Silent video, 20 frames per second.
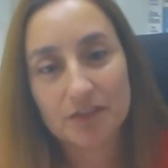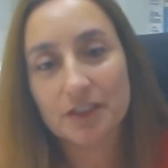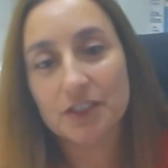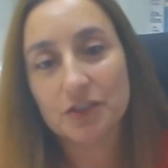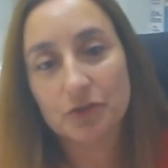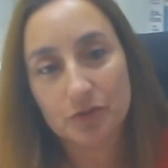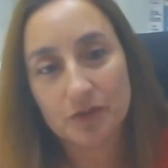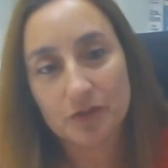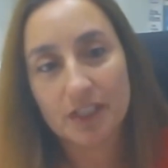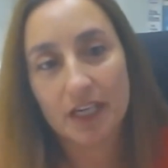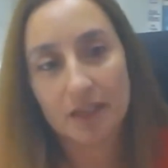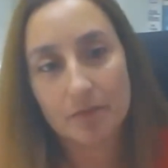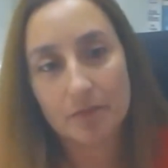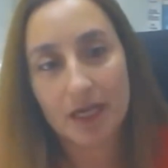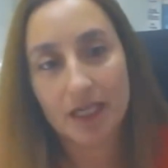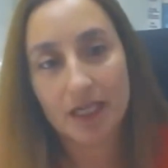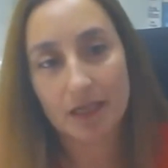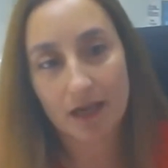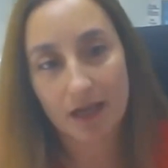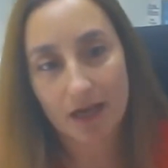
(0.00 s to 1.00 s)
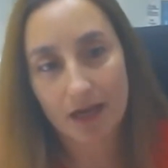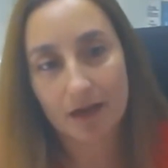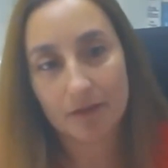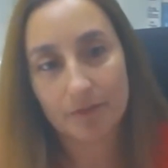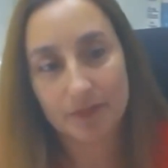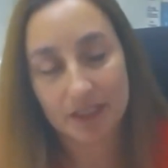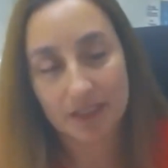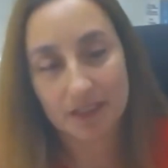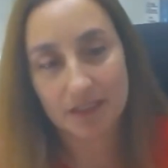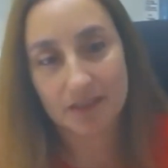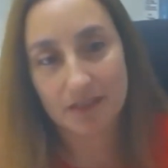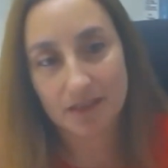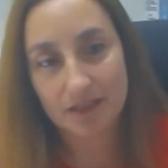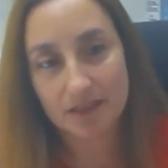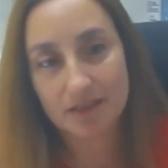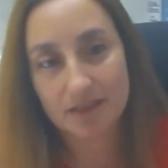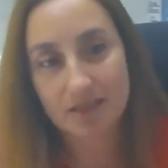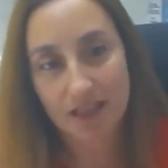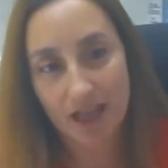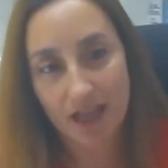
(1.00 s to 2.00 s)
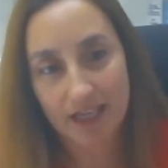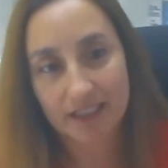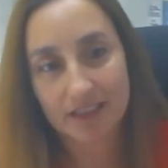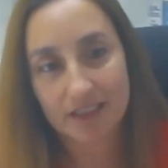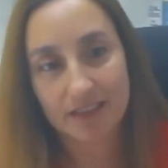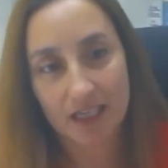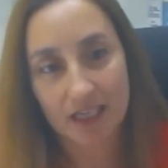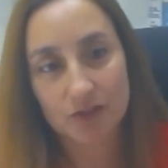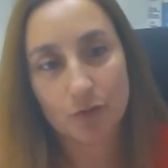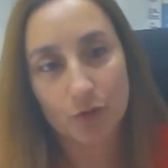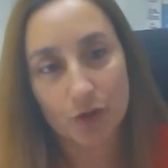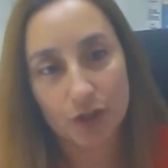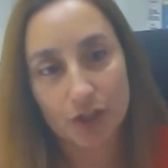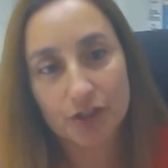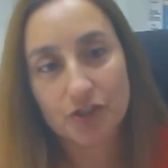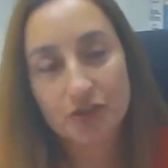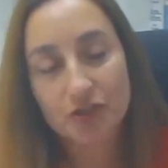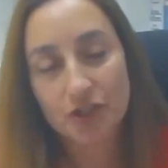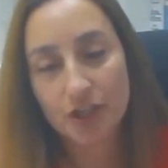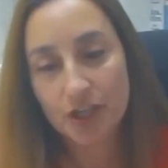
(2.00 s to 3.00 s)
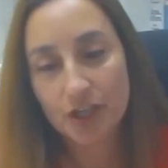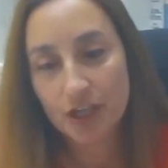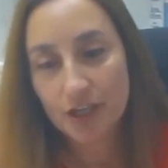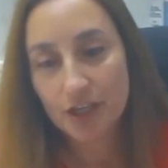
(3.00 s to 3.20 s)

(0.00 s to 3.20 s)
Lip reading: And today my lab is like that, works.